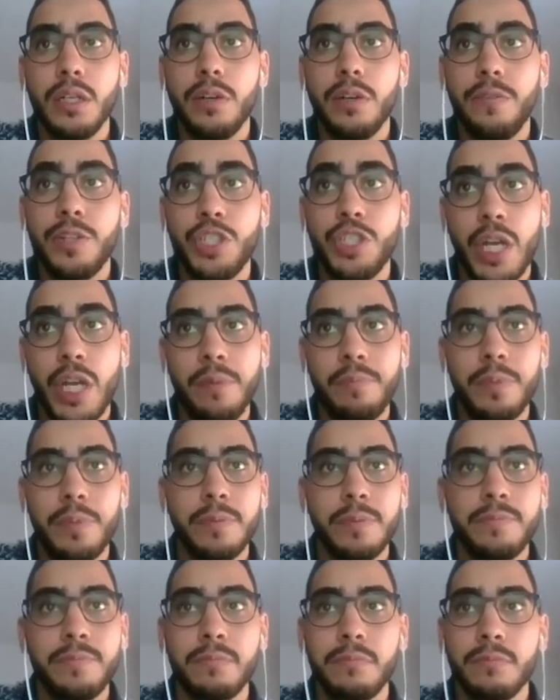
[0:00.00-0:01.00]
shape,
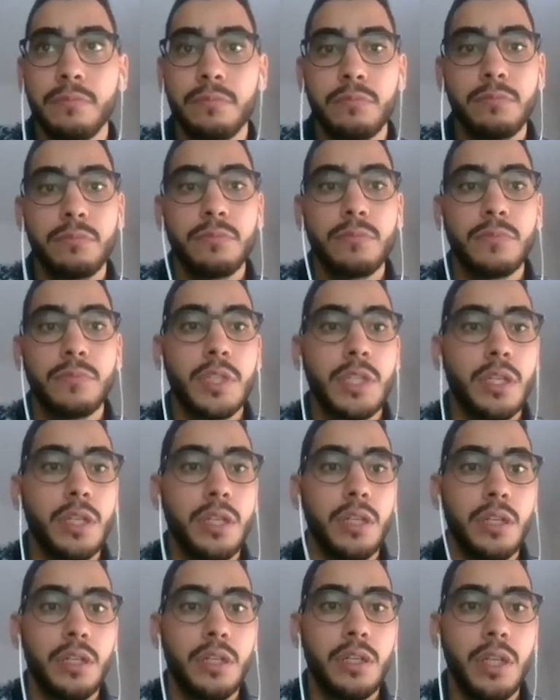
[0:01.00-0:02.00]

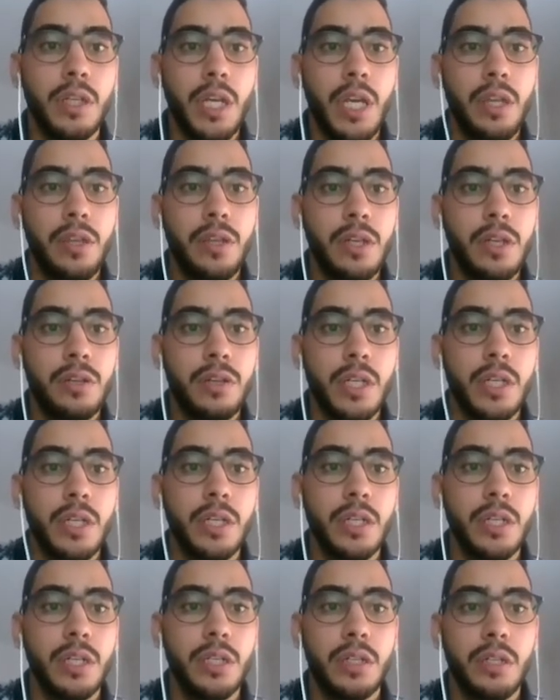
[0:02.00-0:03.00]

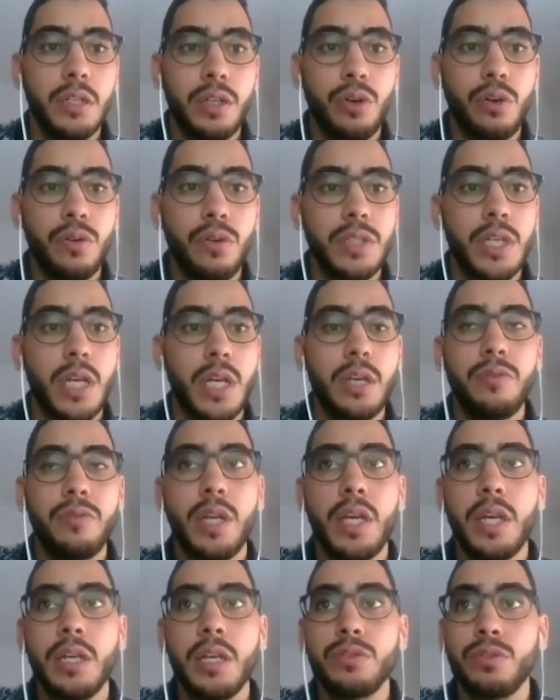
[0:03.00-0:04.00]
either coarse
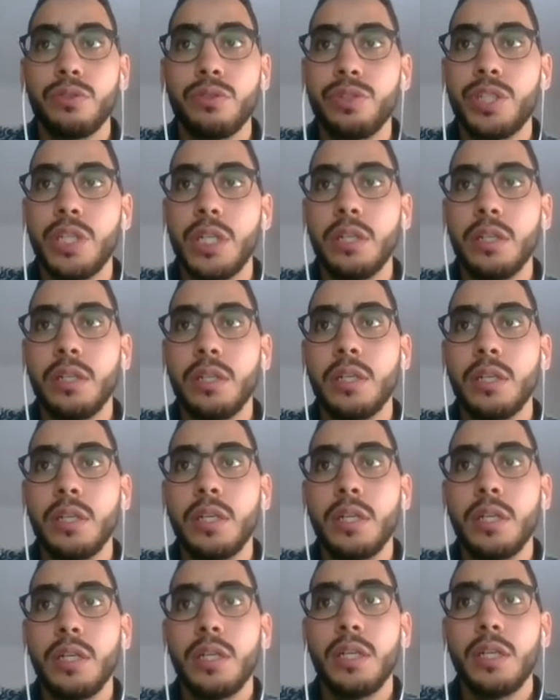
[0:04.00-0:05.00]
aggregate or shell,
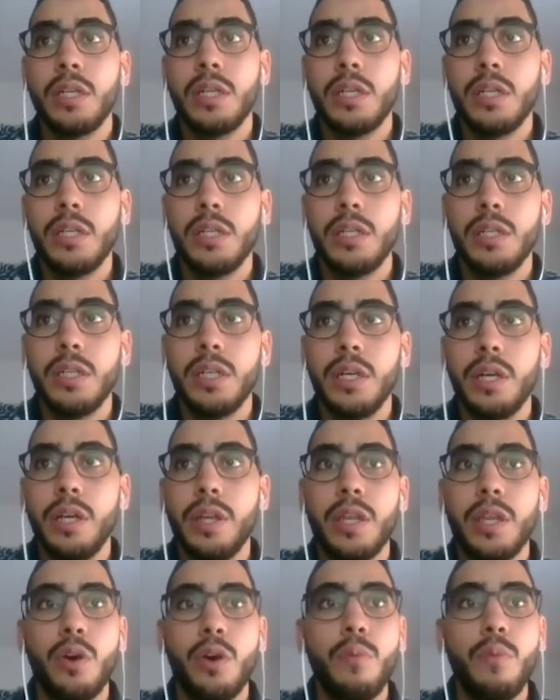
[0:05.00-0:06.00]

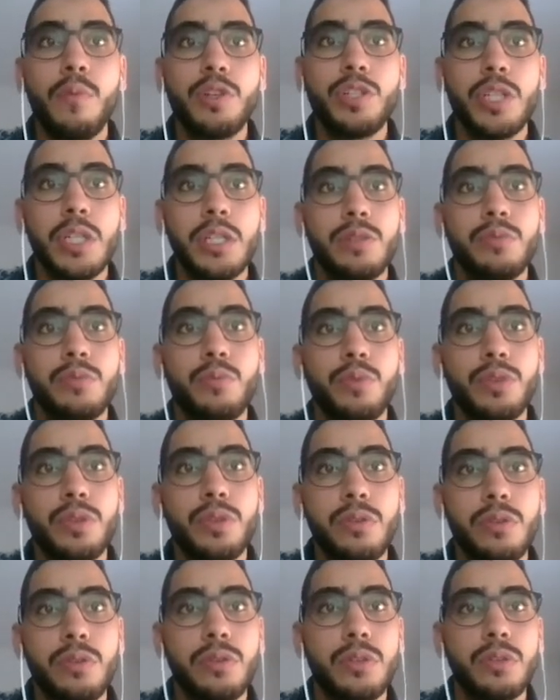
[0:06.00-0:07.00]
the homogeneous
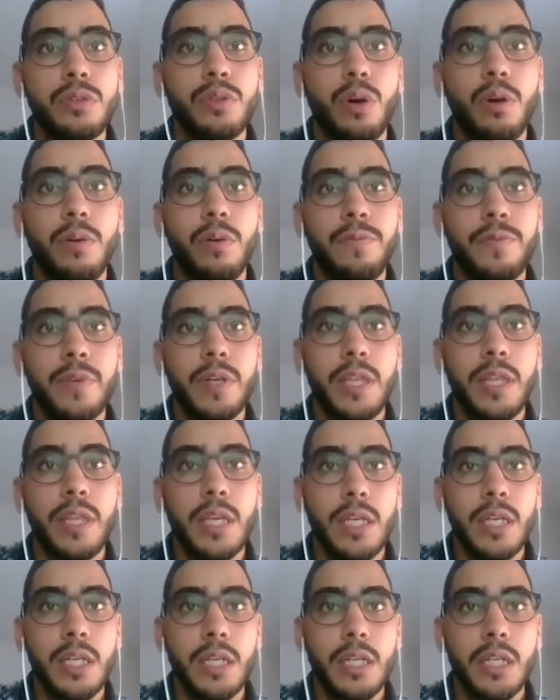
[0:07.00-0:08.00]
modulus of
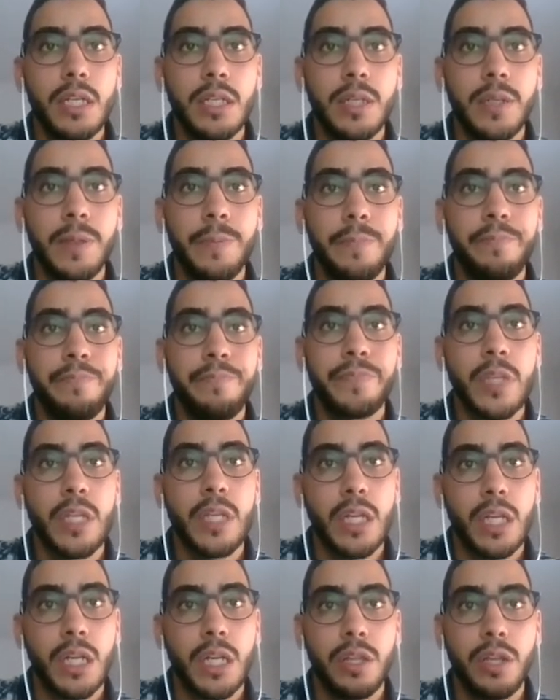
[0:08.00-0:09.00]

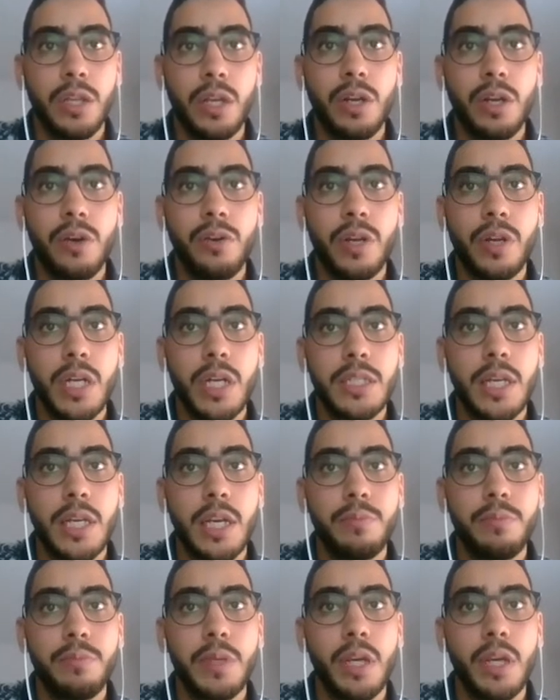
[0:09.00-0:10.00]
the concrete
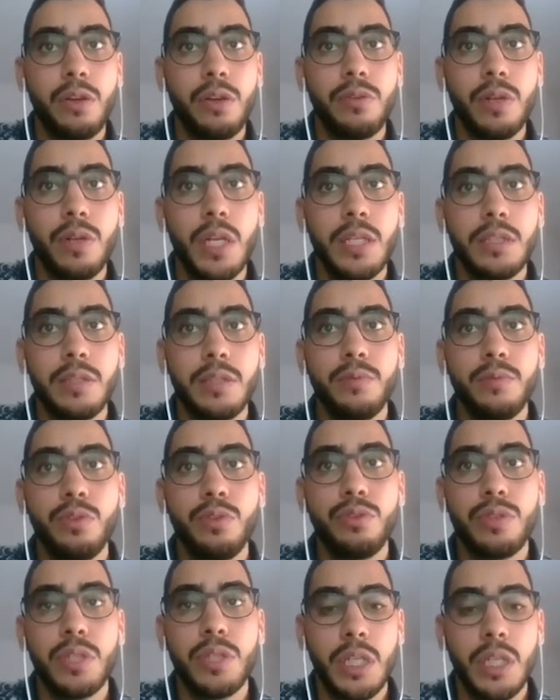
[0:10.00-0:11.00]
can be calculated
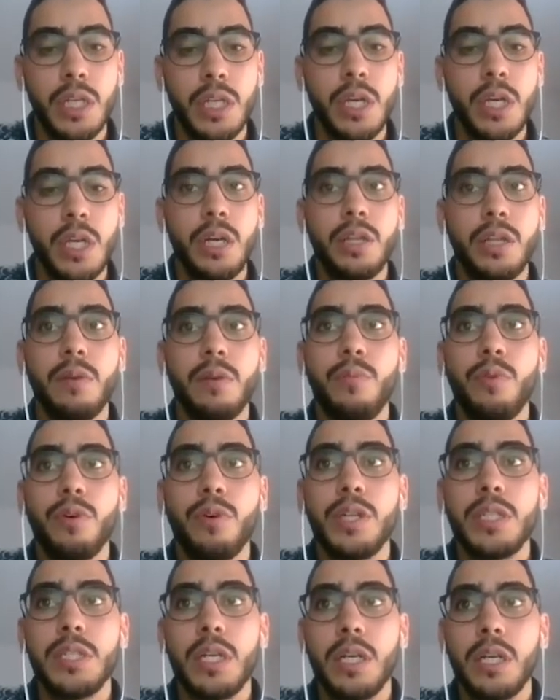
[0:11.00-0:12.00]
using the
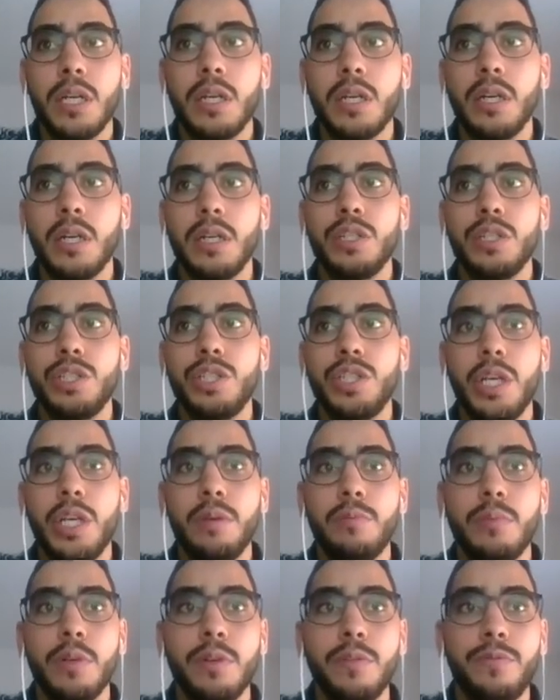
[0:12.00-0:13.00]
Mauritanic
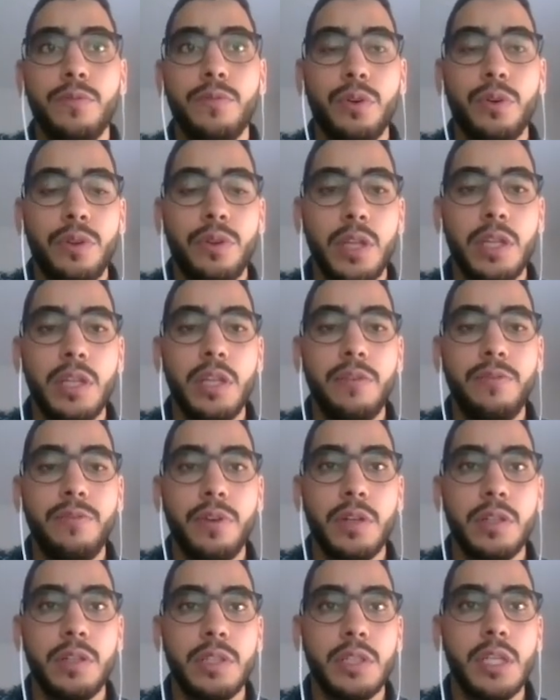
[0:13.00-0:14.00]
scheme for the
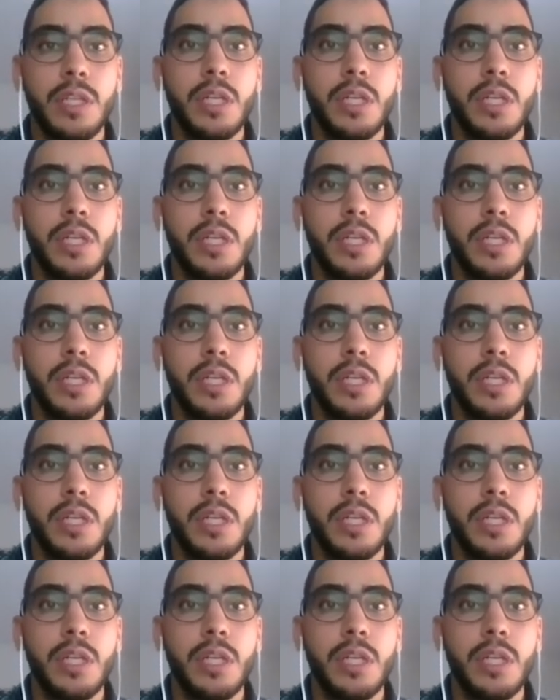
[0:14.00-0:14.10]
different